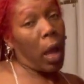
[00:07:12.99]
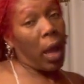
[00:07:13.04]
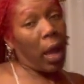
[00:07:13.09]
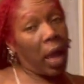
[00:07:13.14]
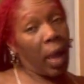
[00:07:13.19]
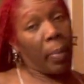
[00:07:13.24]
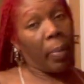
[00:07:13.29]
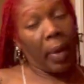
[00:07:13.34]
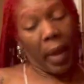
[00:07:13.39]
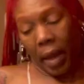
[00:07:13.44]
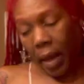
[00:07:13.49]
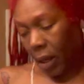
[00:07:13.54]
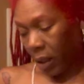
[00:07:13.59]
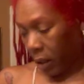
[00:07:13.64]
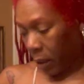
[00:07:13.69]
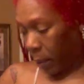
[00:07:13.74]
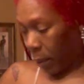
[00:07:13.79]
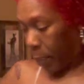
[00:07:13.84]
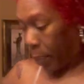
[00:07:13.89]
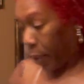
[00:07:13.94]
and pants.
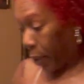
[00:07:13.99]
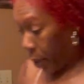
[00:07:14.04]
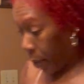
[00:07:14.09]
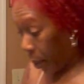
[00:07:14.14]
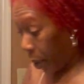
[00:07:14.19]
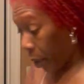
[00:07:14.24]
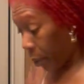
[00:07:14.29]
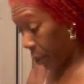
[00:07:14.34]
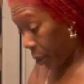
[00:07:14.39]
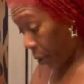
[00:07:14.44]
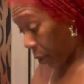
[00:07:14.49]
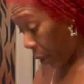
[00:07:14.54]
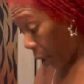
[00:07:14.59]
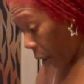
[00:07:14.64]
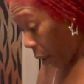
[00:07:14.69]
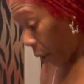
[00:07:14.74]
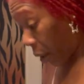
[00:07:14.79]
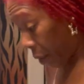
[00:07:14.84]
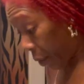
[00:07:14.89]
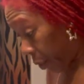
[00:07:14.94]
Let me put them up so
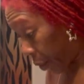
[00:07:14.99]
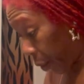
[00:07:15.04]
y'all can